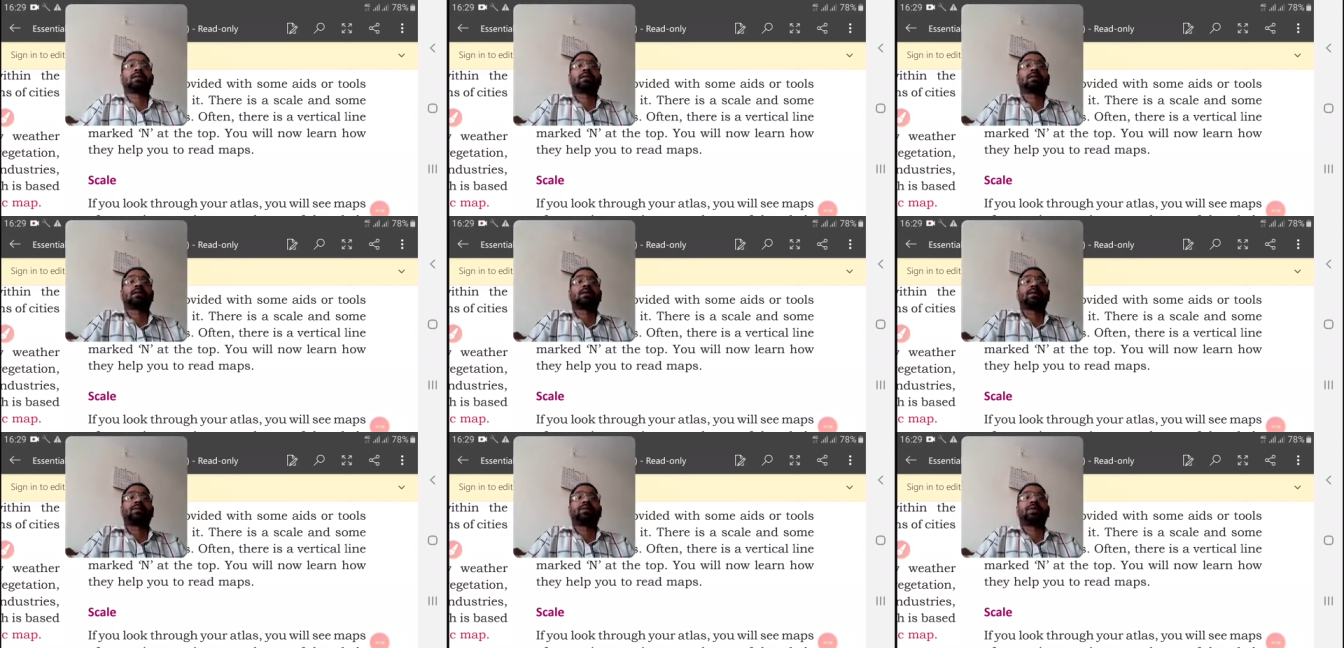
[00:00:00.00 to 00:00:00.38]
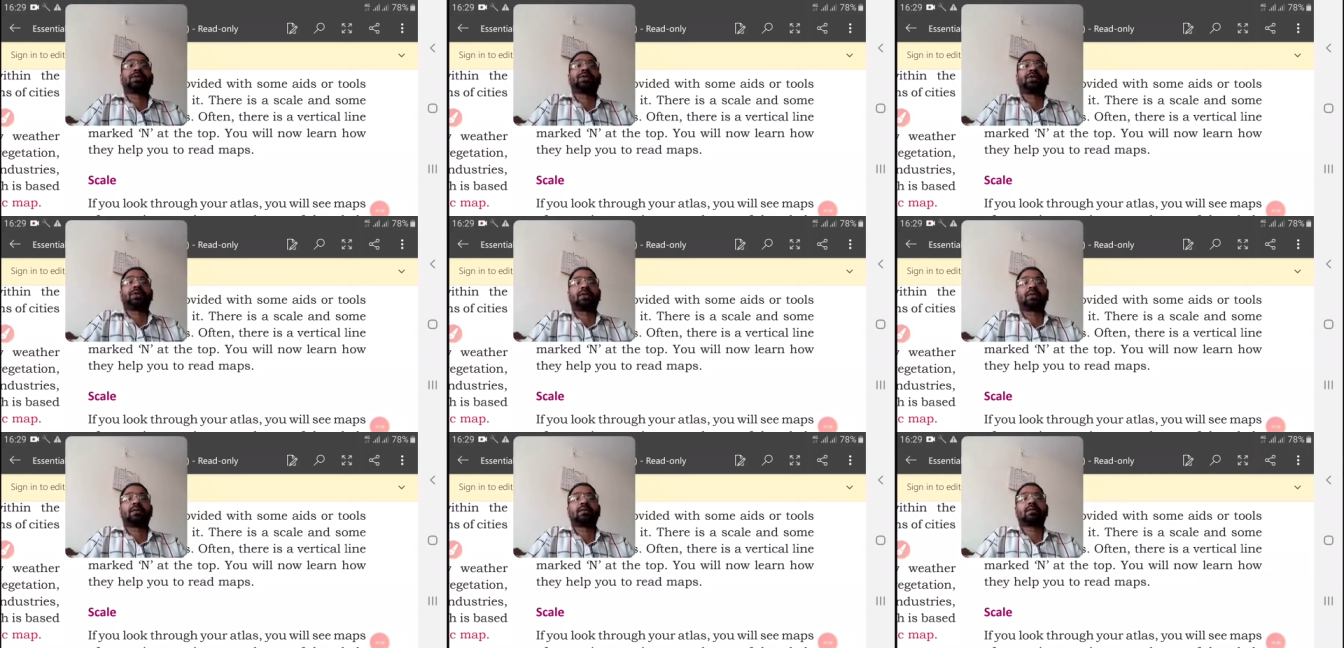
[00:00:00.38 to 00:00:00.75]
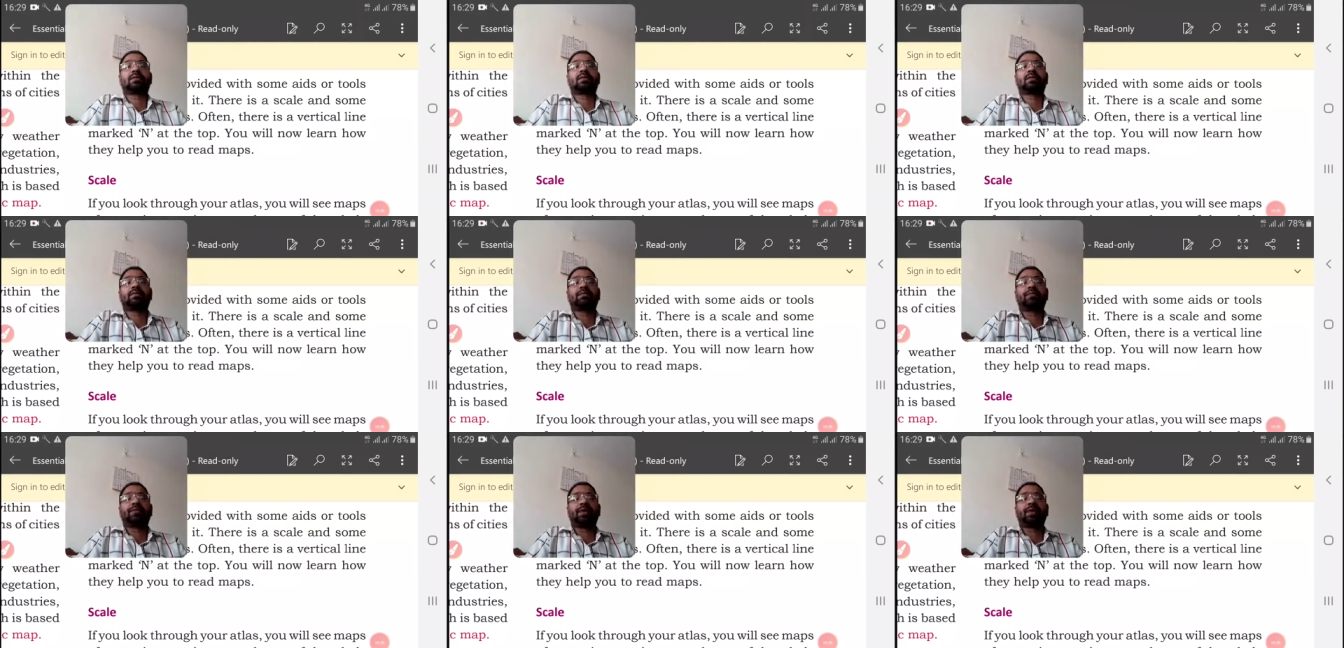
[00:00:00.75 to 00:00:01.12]
revision
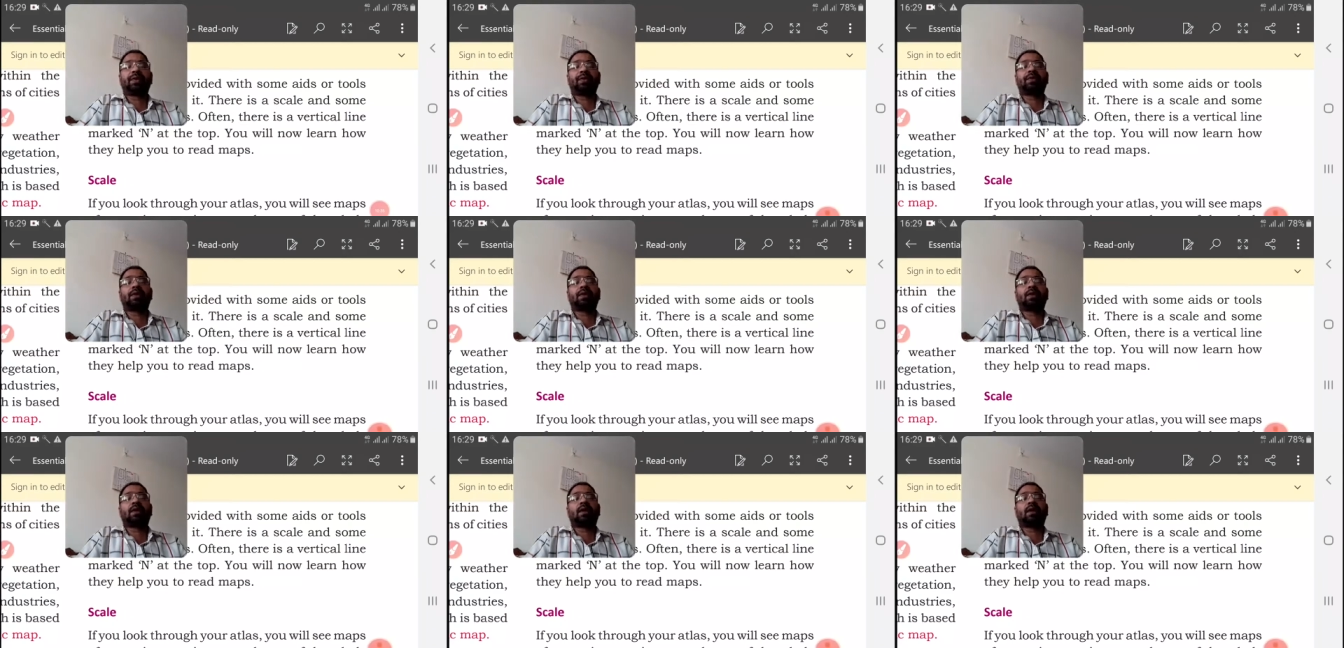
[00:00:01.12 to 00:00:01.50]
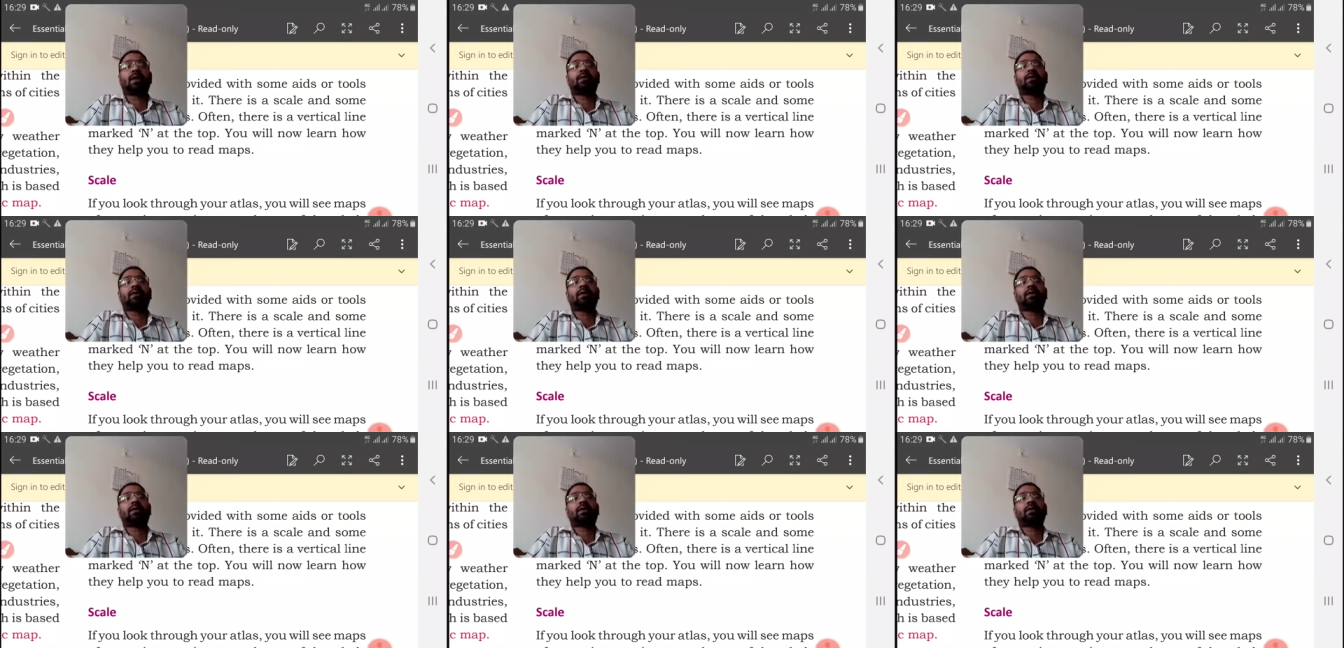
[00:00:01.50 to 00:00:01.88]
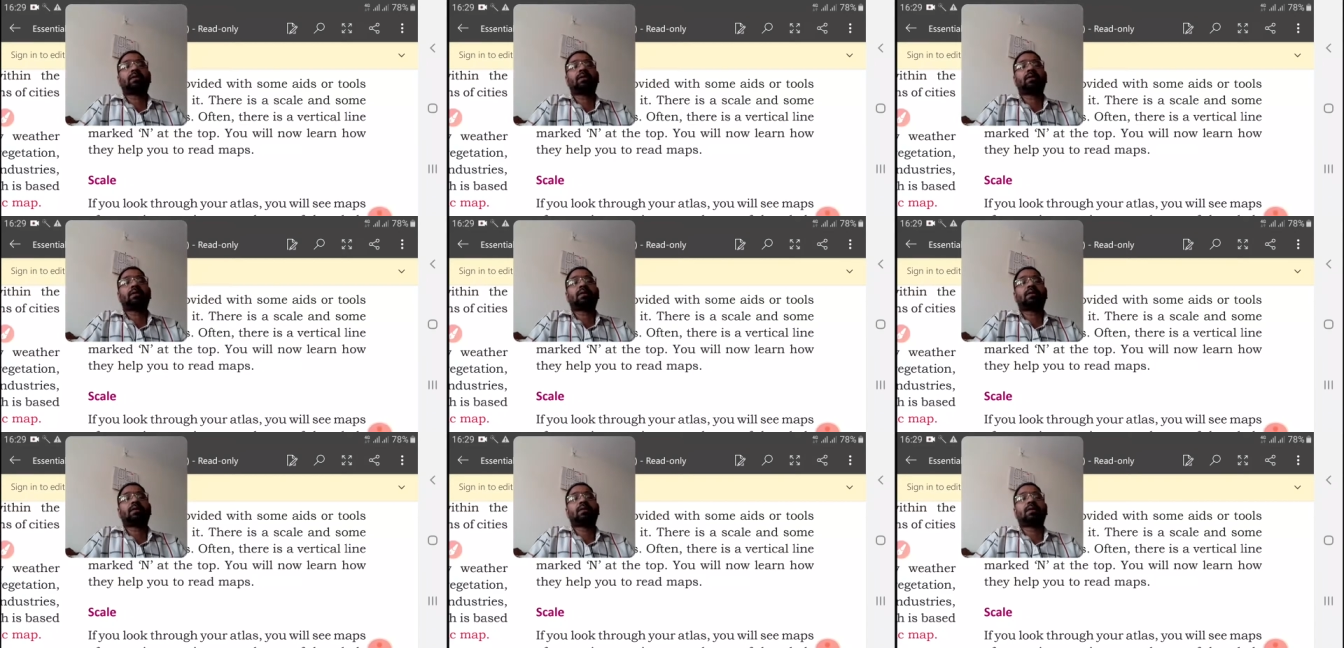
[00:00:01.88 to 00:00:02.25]
we will have a,
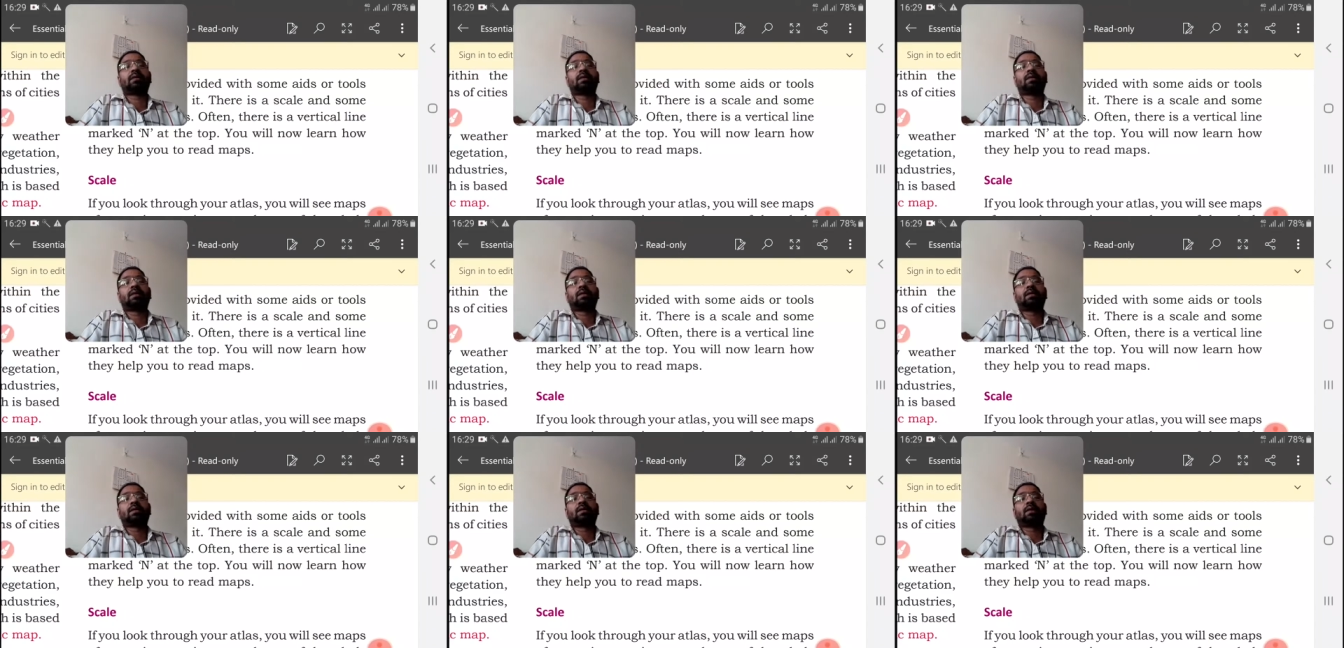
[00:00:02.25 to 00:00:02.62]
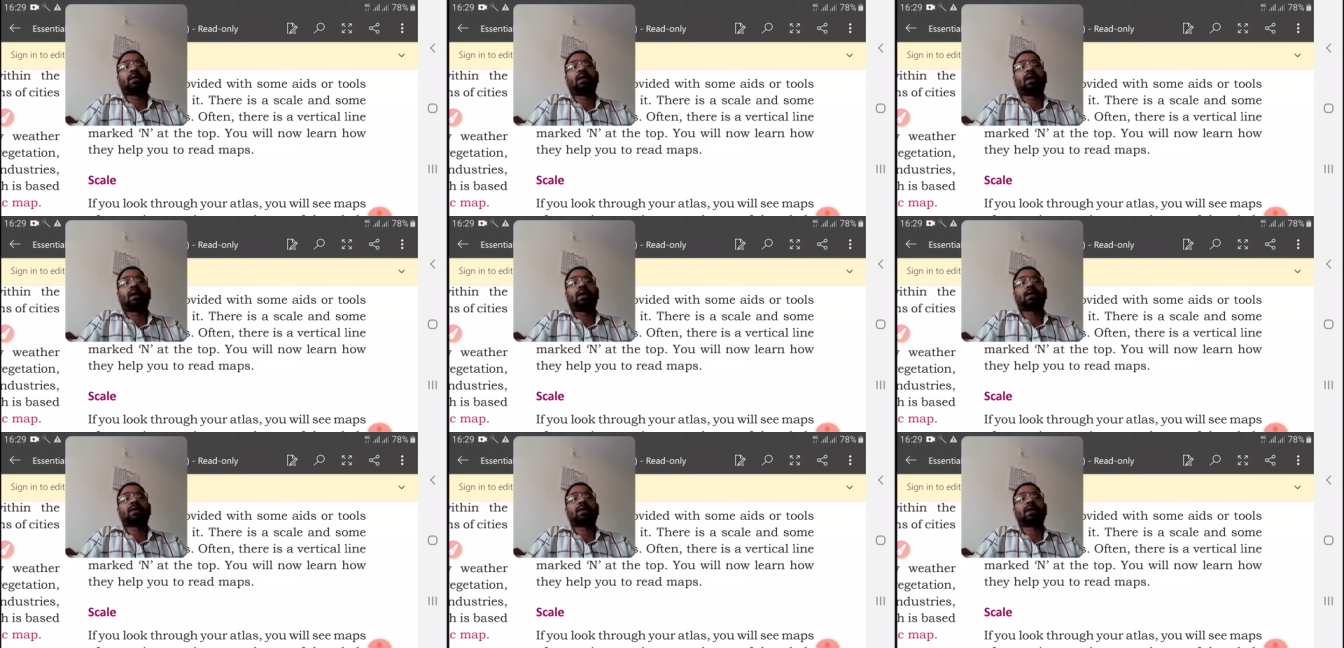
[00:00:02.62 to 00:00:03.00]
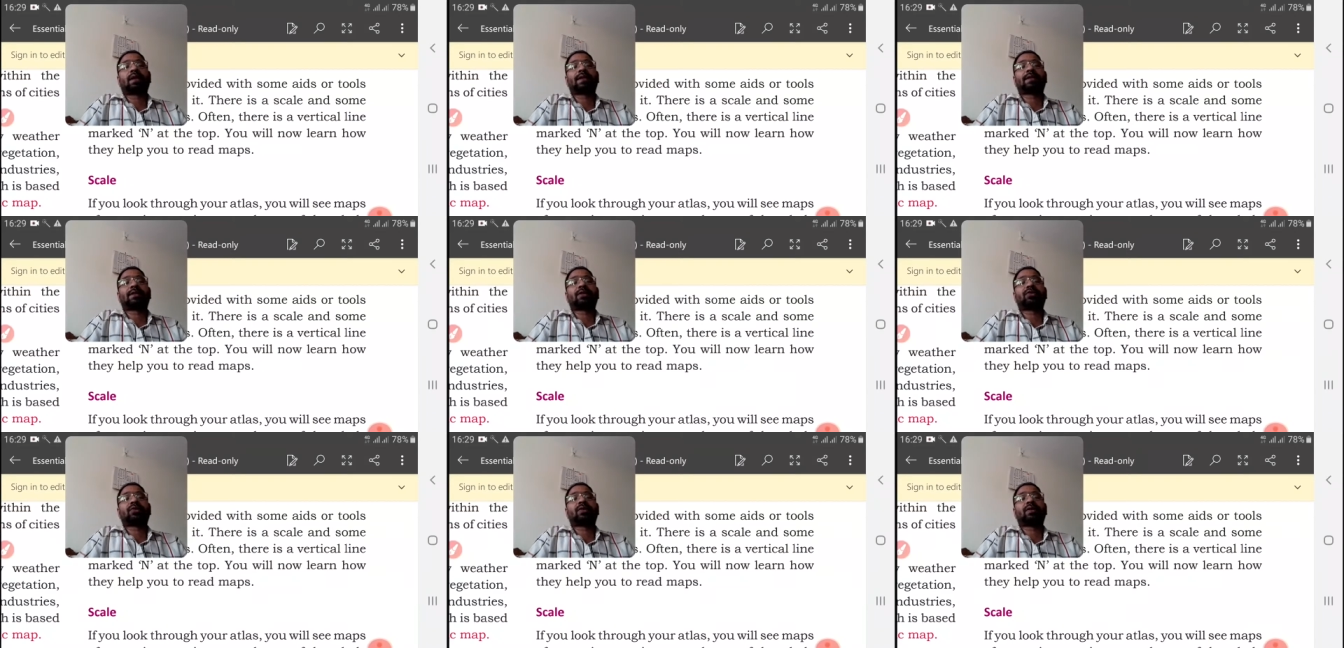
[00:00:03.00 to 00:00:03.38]
our
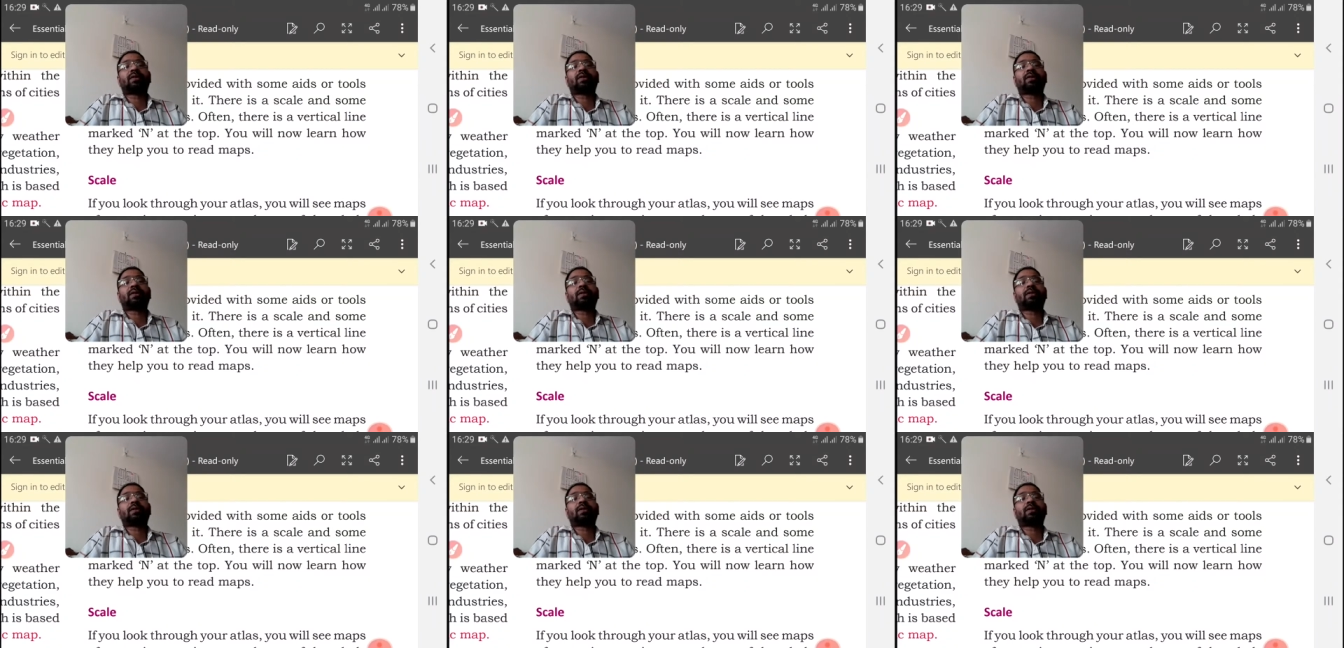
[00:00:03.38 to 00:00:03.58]
next